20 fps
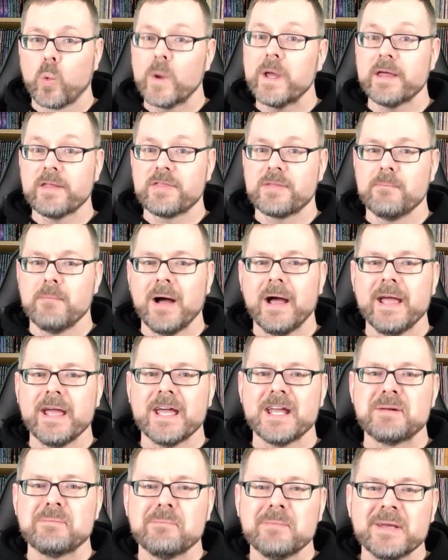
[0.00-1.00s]
With my
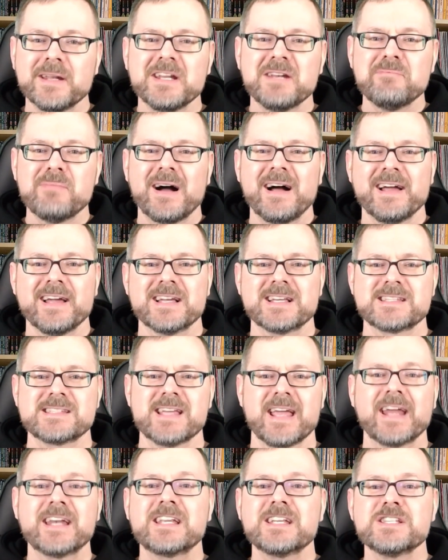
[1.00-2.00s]
admitted
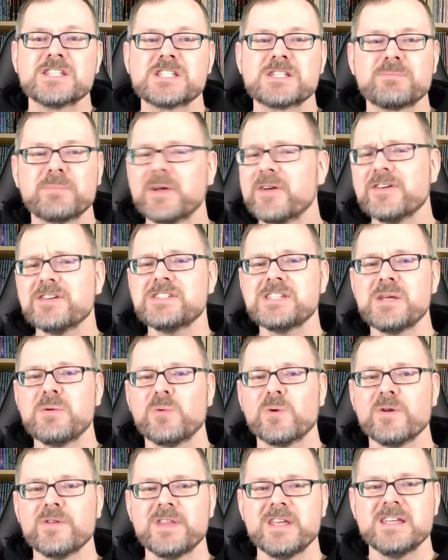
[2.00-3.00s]
bias and
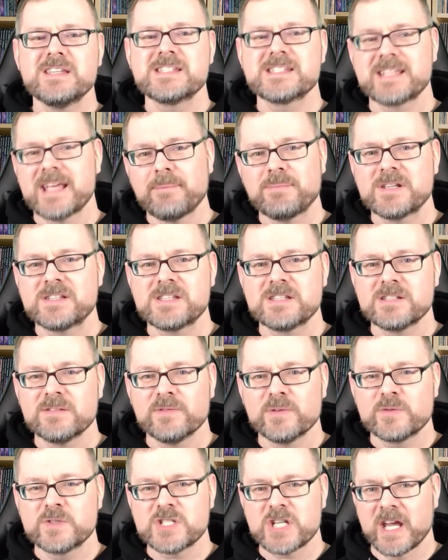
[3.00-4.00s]
conspiracy-worthy
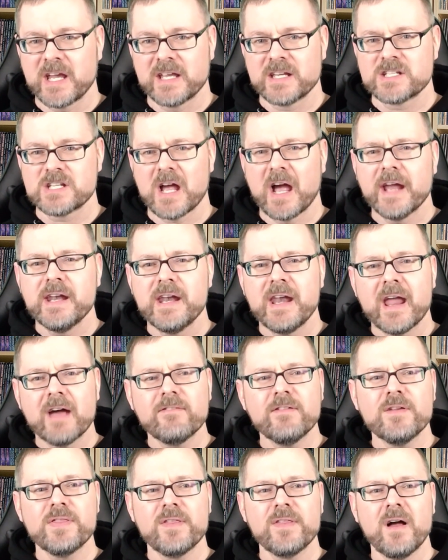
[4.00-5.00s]
skepticism of change, I
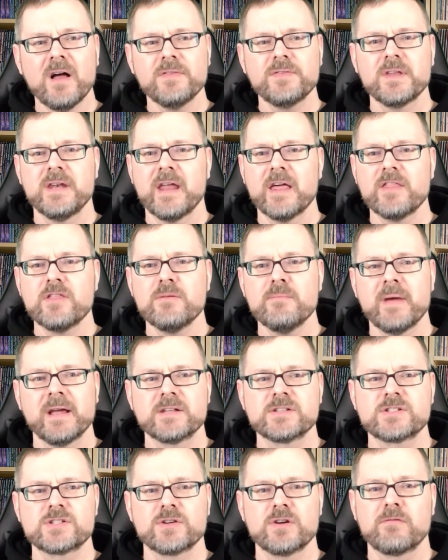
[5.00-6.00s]
never thought the
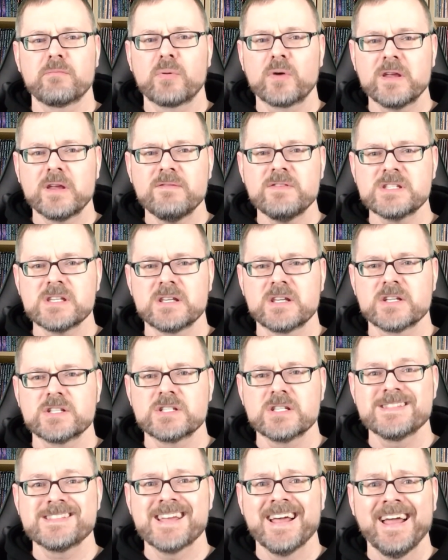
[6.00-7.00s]
Nethermancer of previous
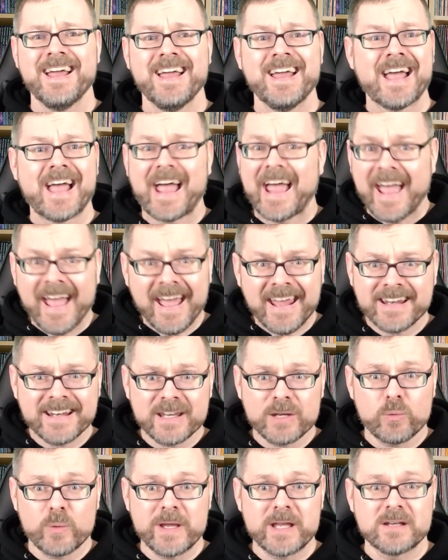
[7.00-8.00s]
editions had
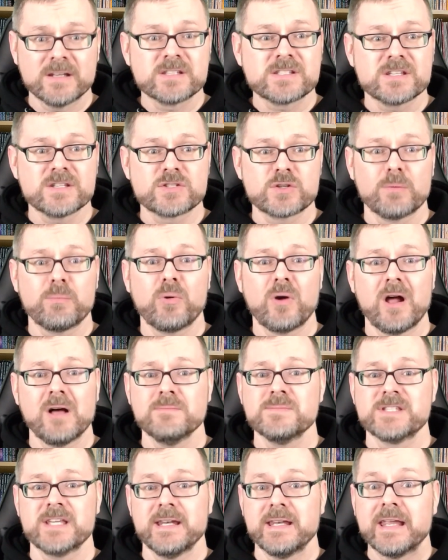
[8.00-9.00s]
any weaknesses or
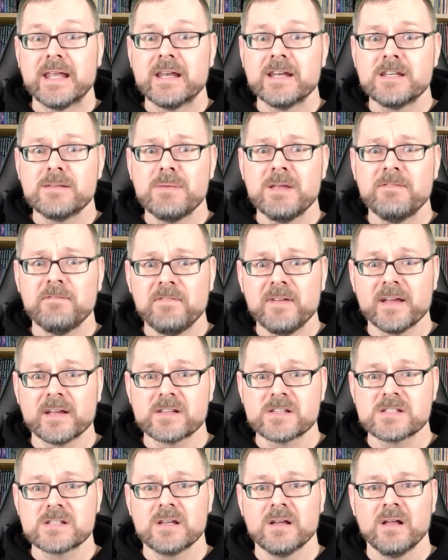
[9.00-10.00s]
problems that needed to be
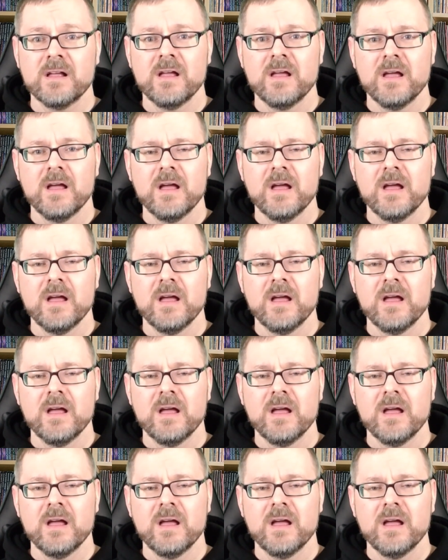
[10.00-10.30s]
fixed.